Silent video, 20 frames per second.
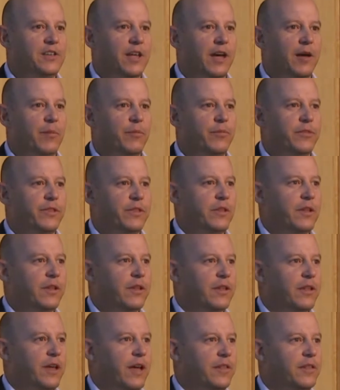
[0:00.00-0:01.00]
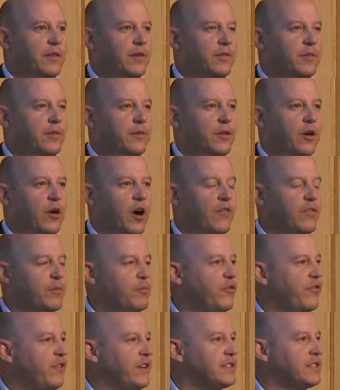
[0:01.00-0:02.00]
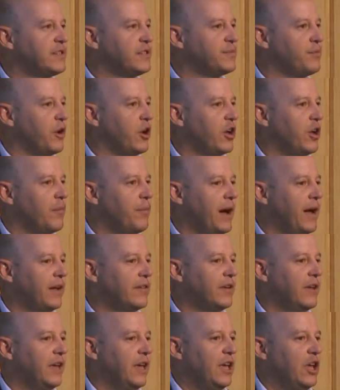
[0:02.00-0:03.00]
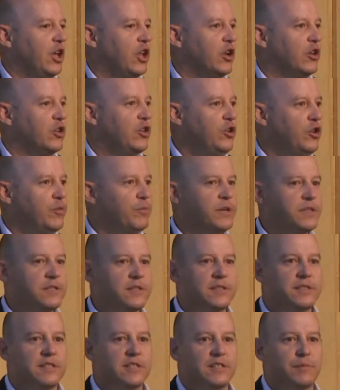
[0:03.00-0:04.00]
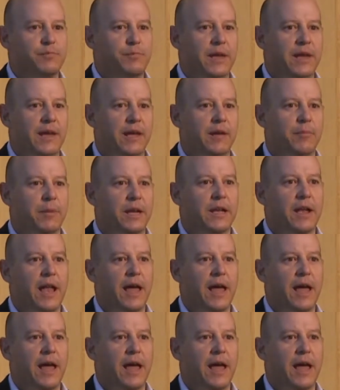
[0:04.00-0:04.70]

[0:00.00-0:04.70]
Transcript: the Harvard professor spoke about new businesses being a bit